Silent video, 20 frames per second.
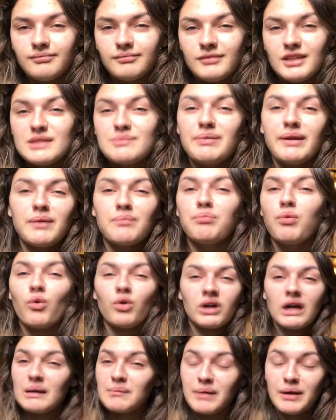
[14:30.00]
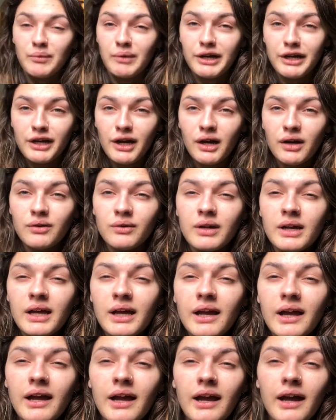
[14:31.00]
this big board on my window,
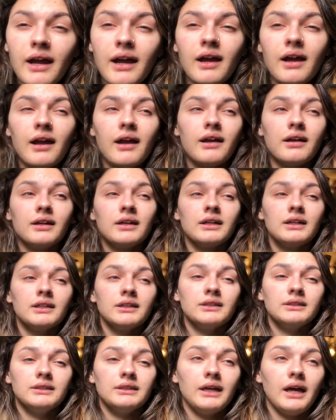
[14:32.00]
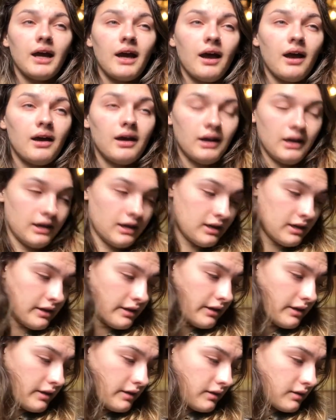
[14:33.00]
and
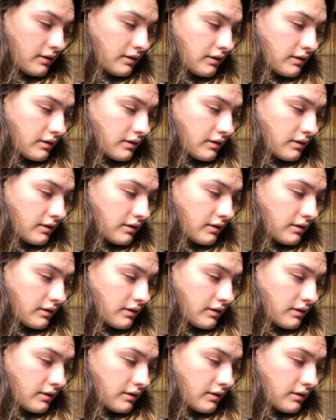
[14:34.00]
I